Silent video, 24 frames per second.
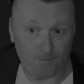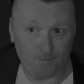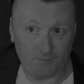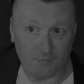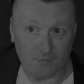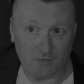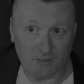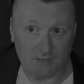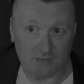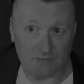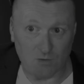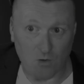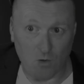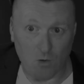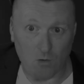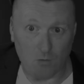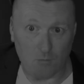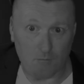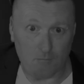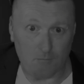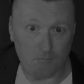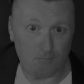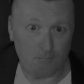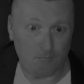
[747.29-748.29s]
The
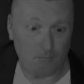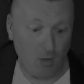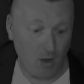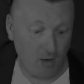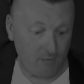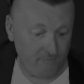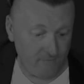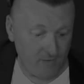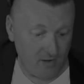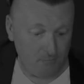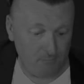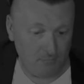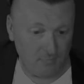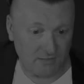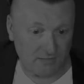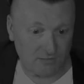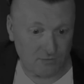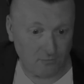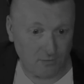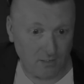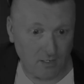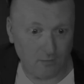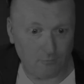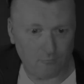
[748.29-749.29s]
song My Friend
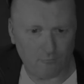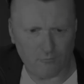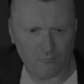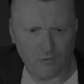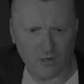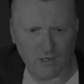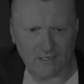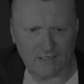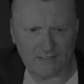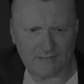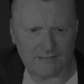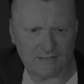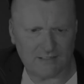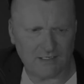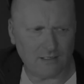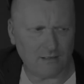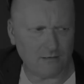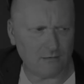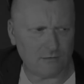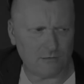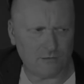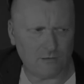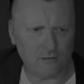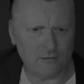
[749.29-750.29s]
Misery, released
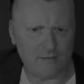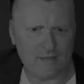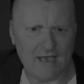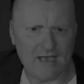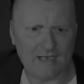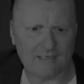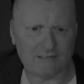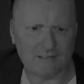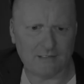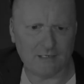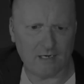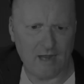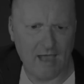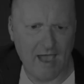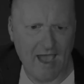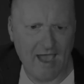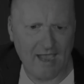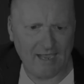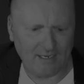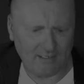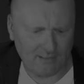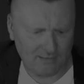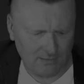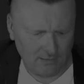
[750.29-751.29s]
in
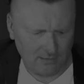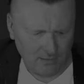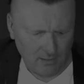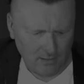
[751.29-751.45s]
2008.